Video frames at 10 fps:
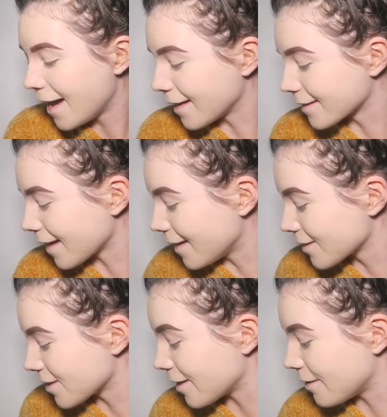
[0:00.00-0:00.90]
and
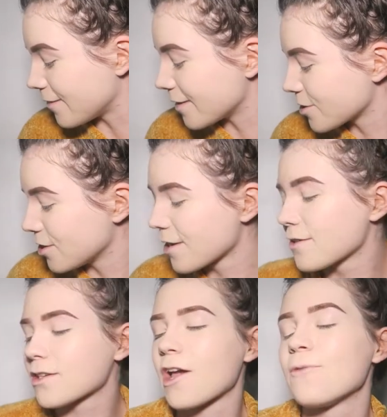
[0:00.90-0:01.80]
I'm actually
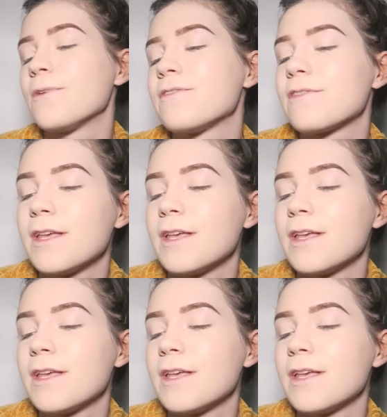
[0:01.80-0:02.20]
going to go in with